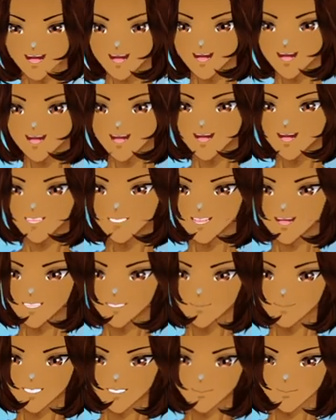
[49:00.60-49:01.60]
I think it
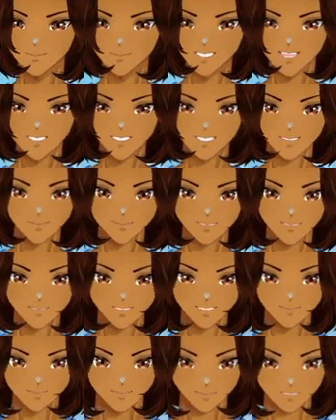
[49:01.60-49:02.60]
was also funny because my
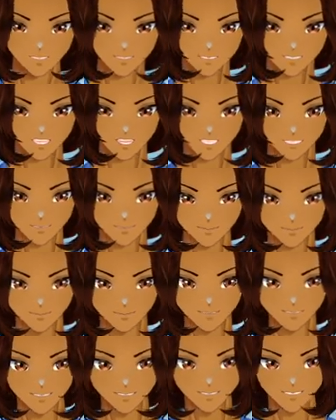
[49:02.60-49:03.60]
DM was probably like,
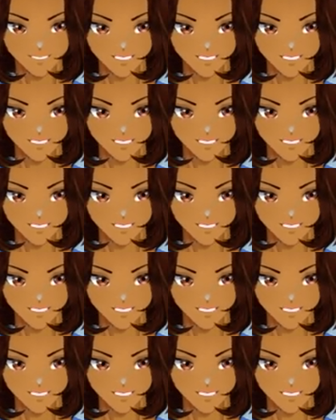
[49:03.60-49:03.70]
holy